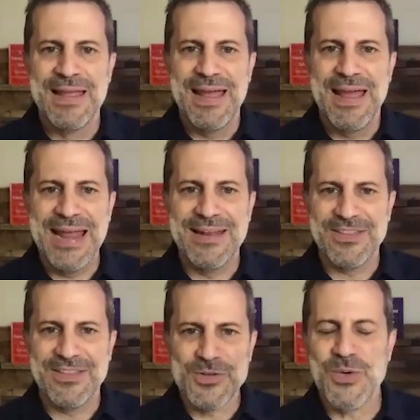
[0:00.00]
And
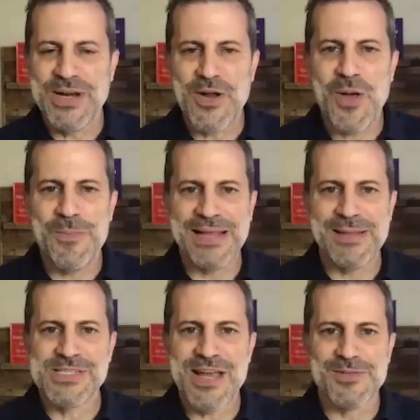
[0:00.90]
they're doing it all by
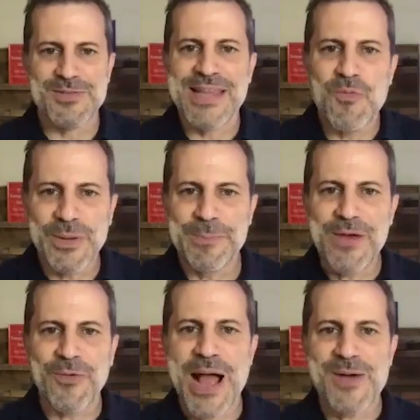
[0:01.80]
themselves and they want to be
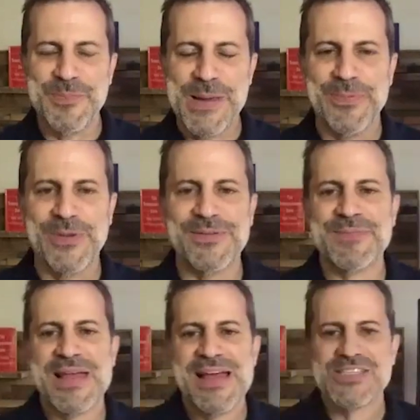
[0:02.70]
around people.
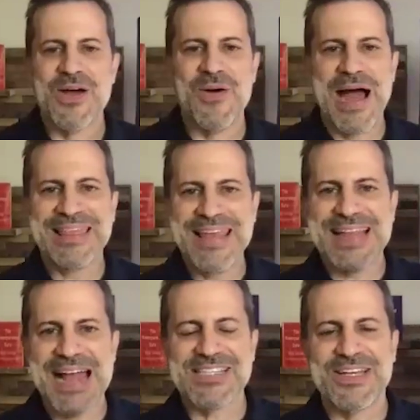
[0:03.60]
So I think
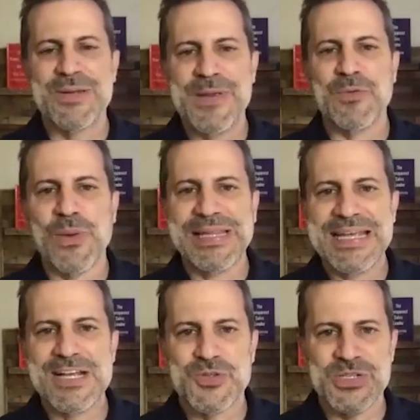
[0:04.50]
that's going to be really
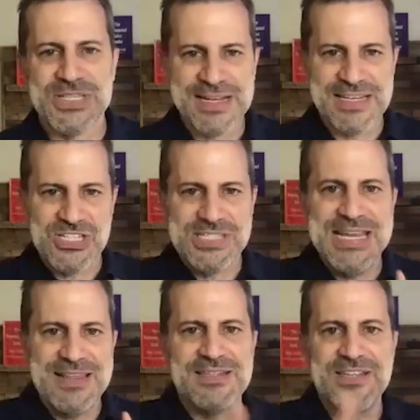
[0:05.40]
interesting to
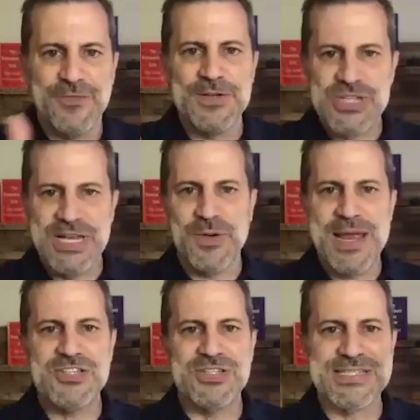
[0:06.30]
see the different
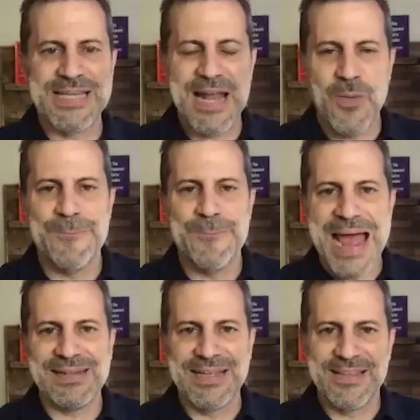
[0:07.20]
generations and how
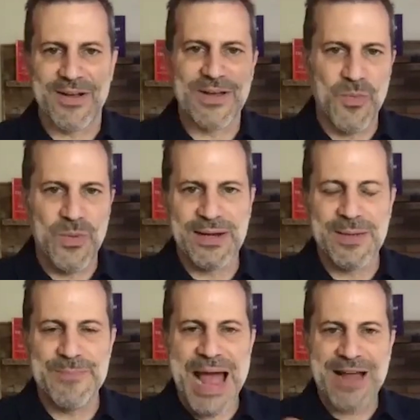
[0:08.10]
badly they're going to want to
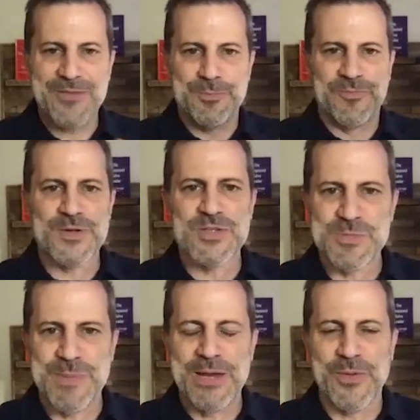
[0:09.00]
come back versus
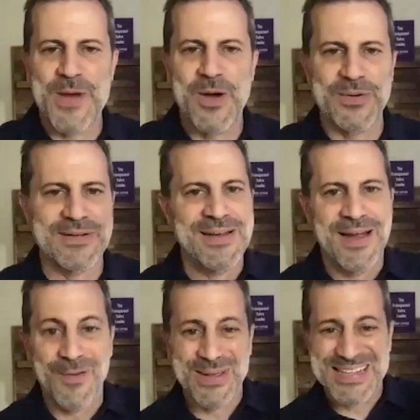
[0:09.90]
being remote.
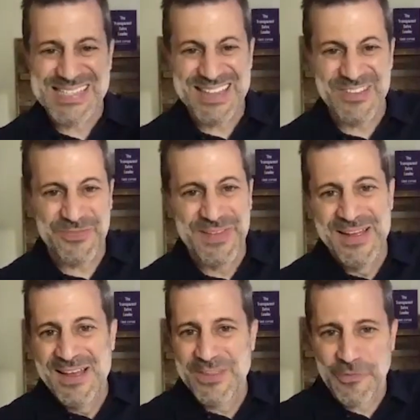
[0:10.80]
Are we going to see the,
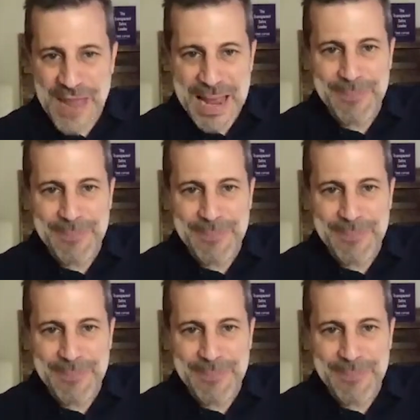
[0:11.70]
the family